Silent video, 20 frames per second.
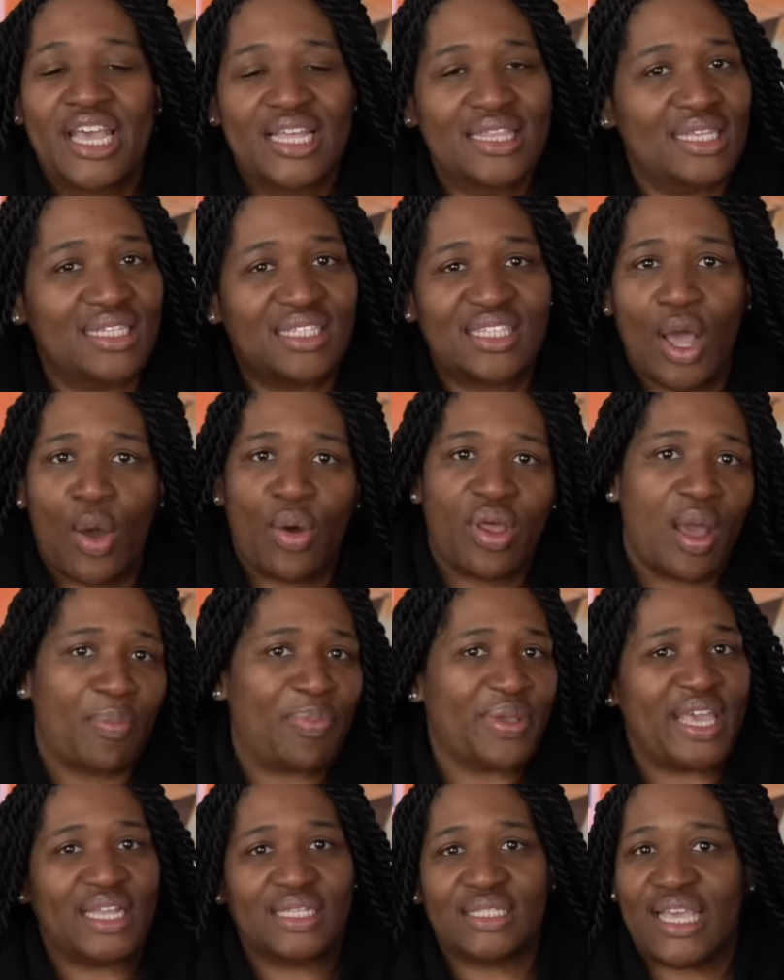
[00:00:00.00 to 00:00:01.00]
This going
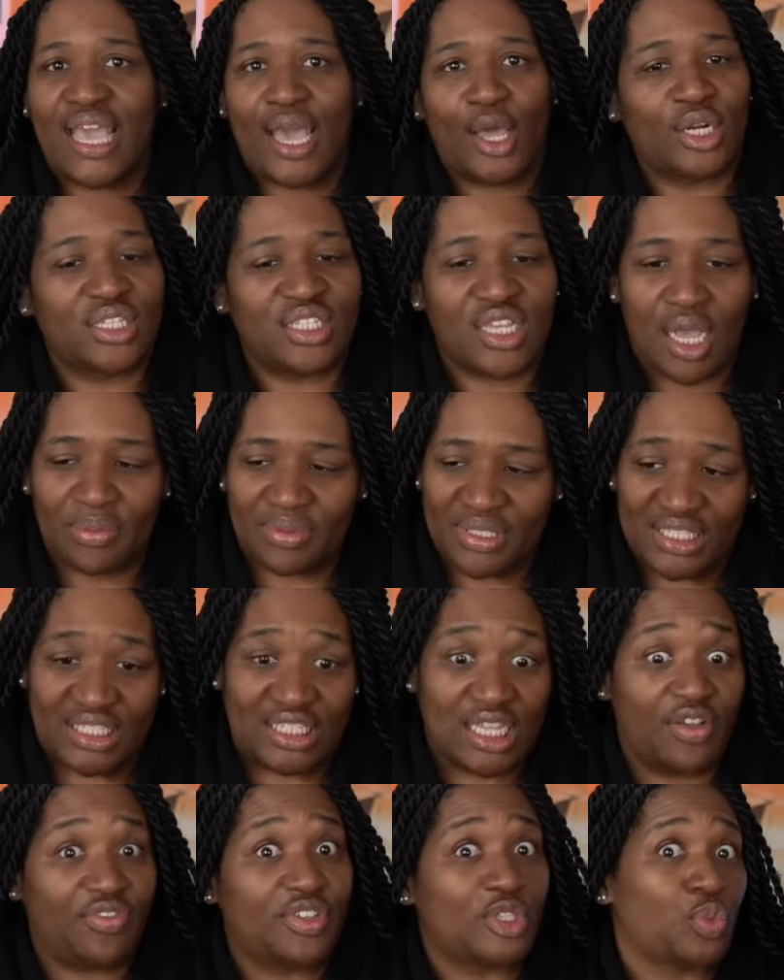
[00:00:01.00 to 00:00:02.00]
up against countertops and
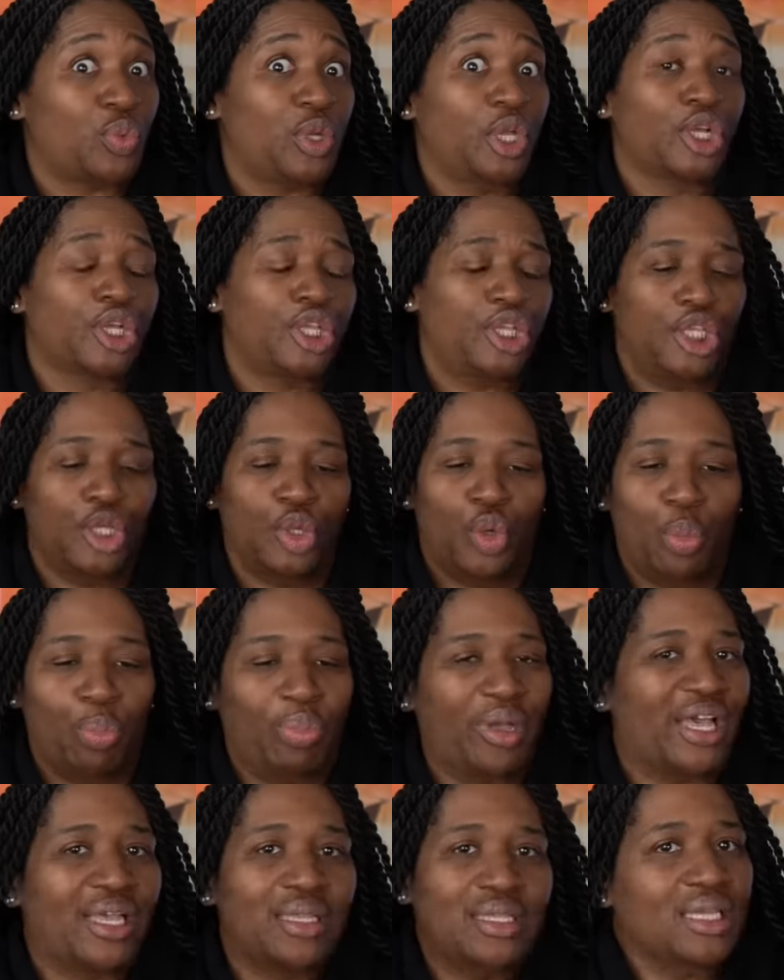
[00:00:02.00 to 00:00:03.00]
stuff is real cute,
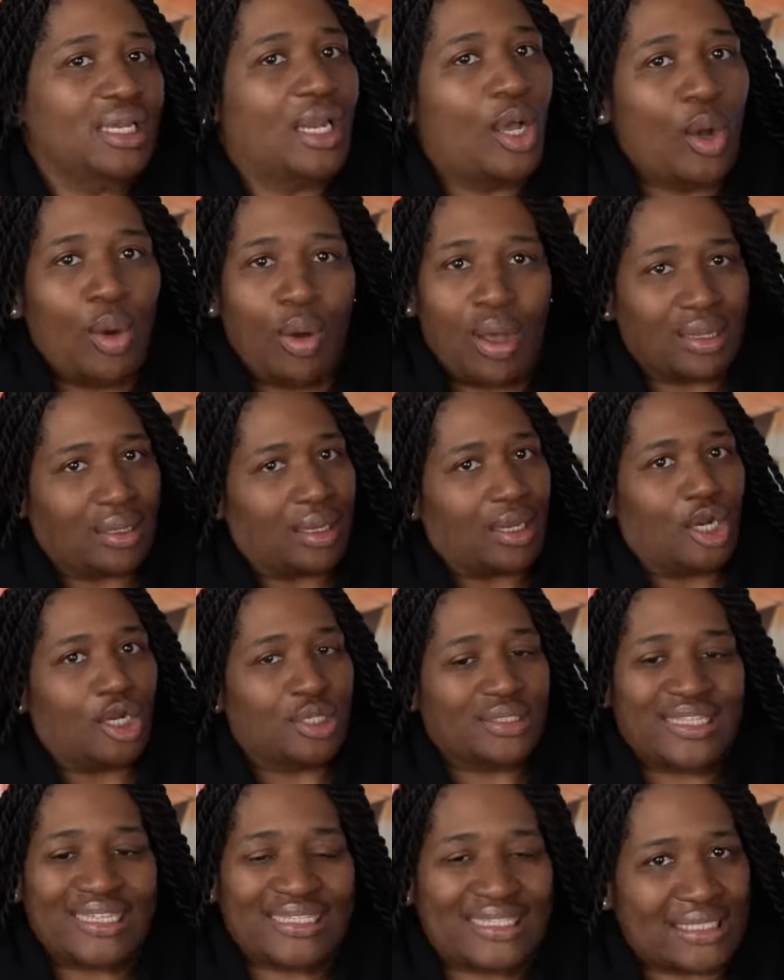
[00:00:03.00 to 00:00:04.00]
but, you know,
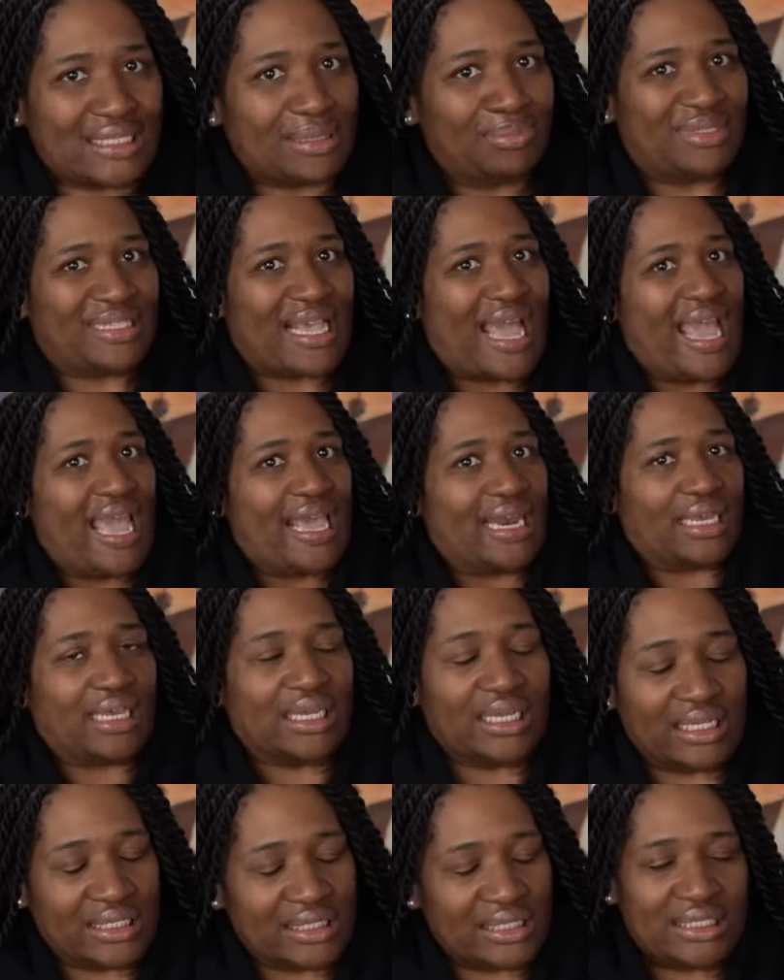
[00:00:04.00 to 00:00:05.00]
girls get some
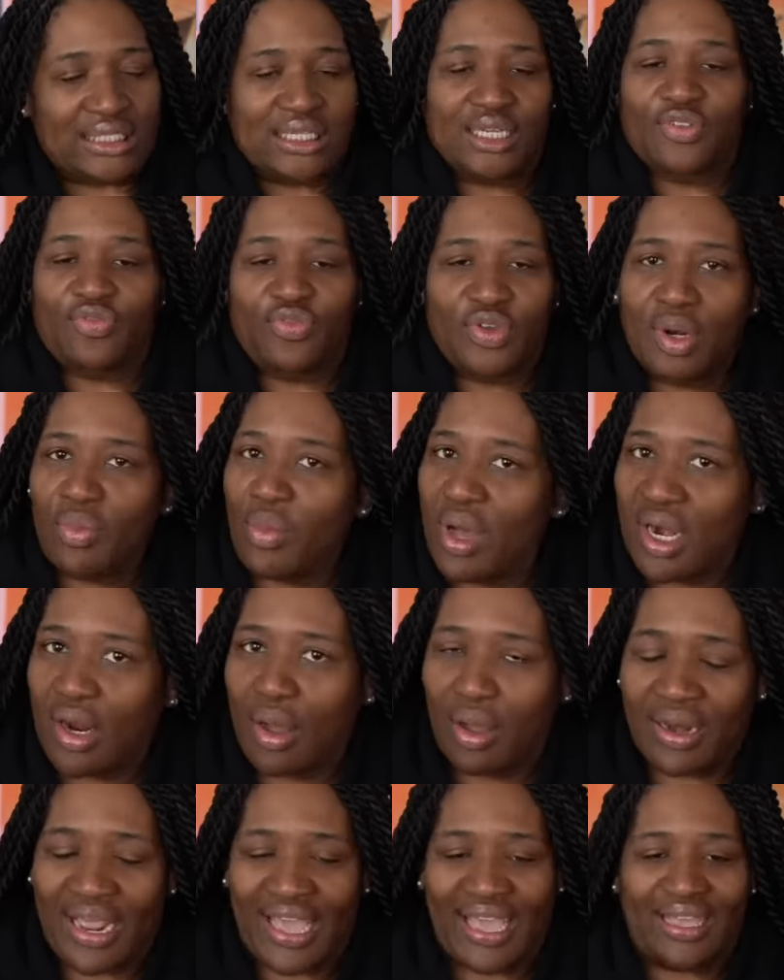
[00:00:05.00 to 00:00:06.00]
sciatica and stuff. We don't want
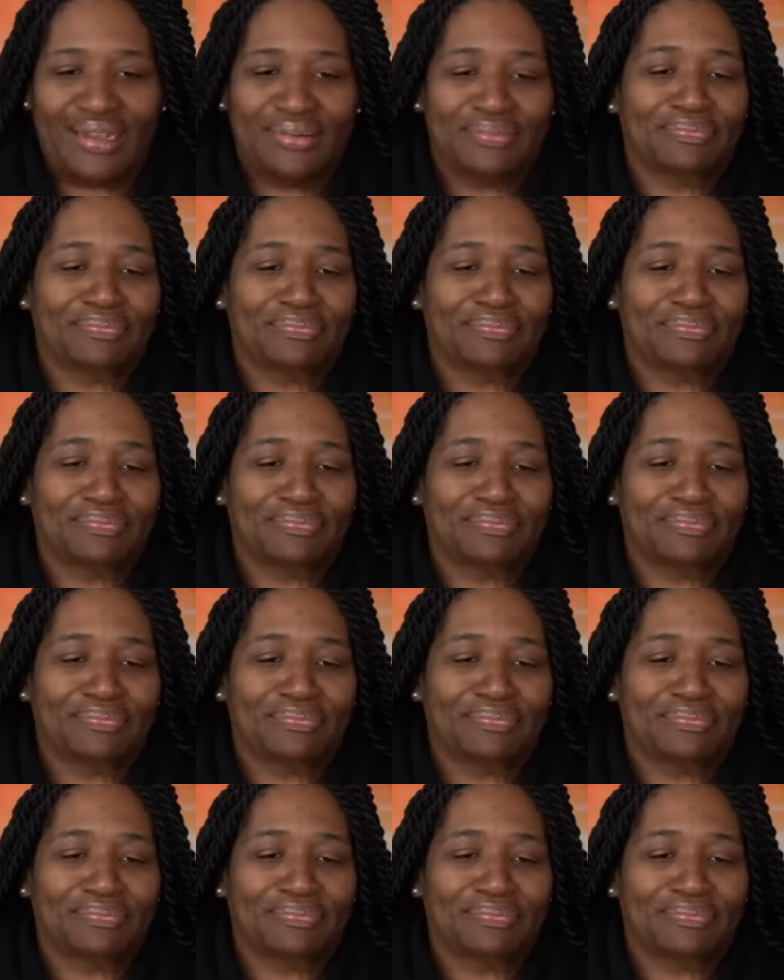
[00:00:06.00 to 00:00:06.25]
all that.